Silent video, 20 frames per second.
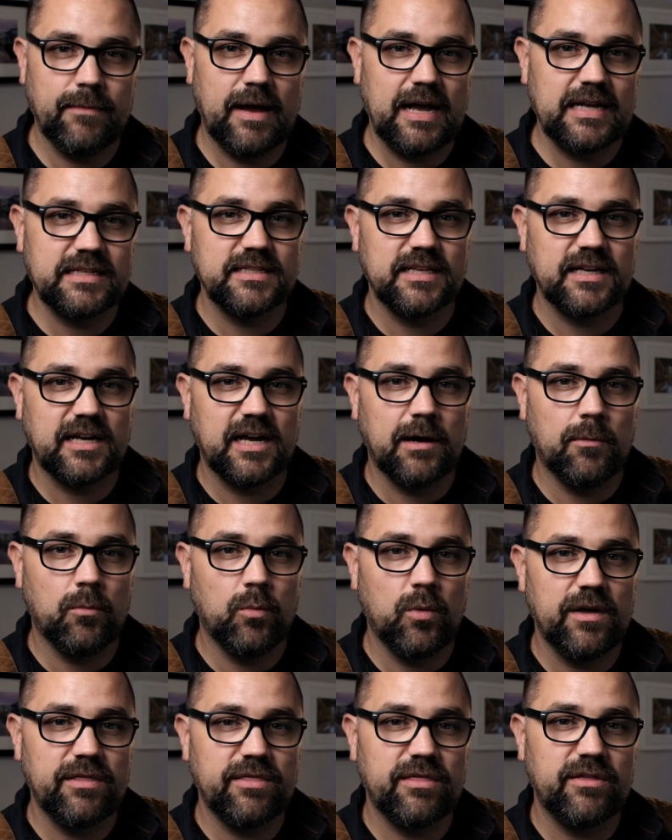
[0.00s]
masks that come
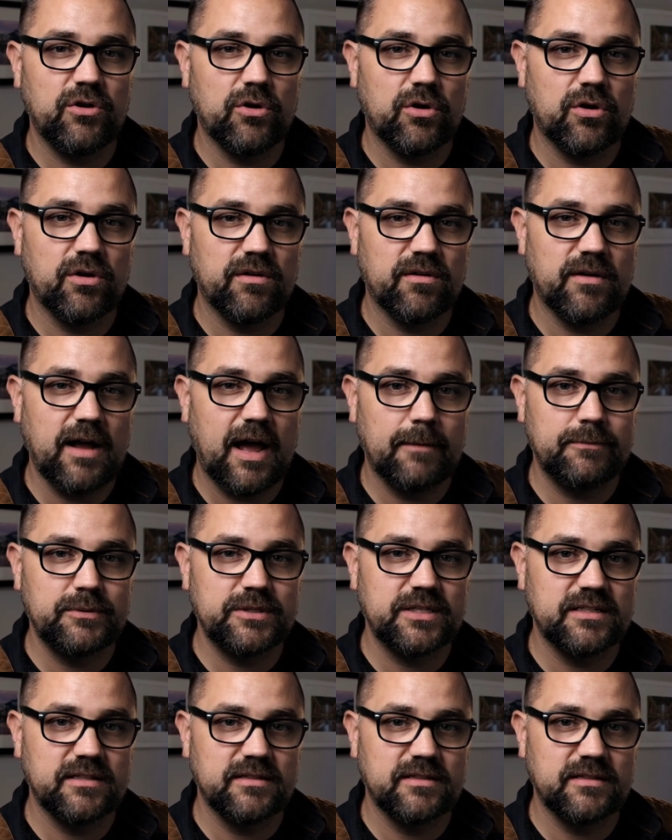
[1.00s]
with your
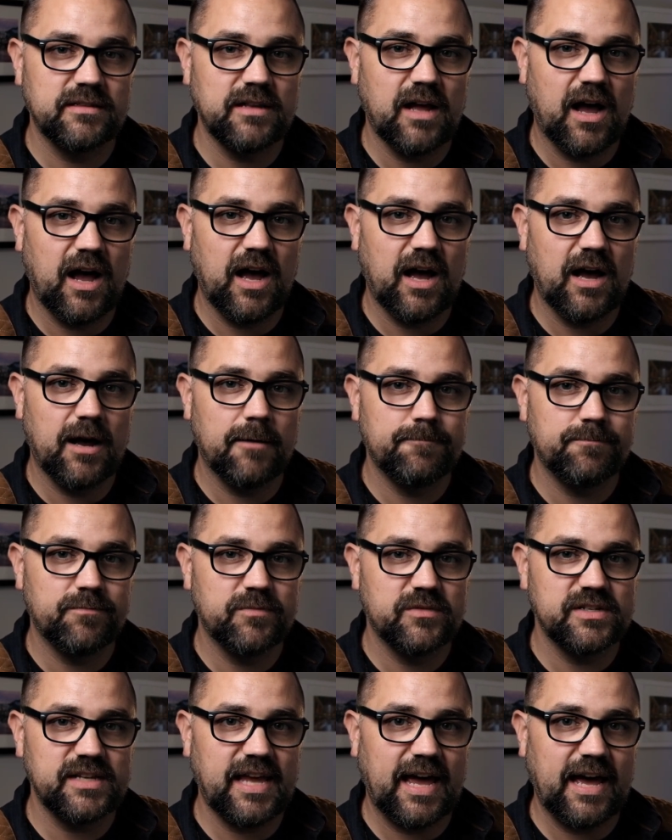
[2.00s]
Epson
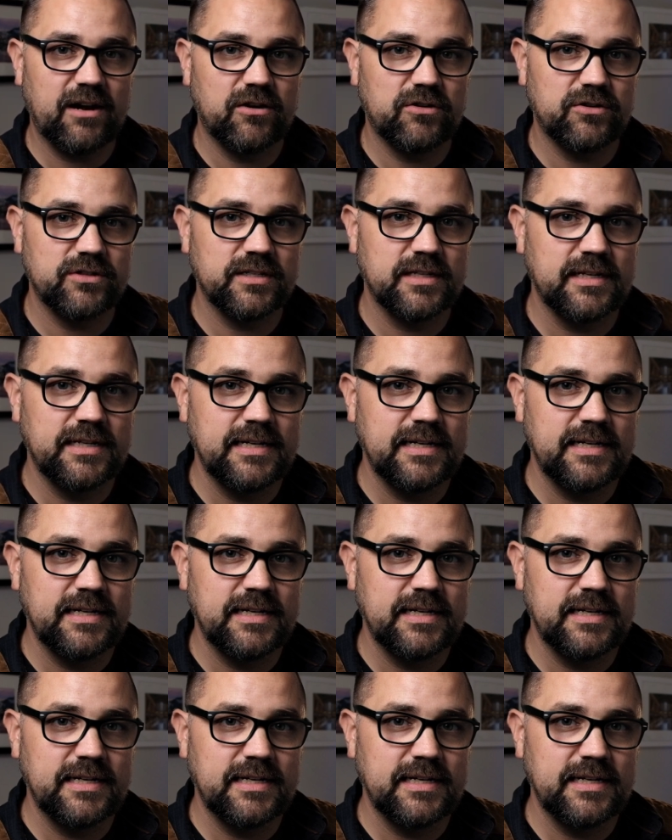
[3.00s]
scanners.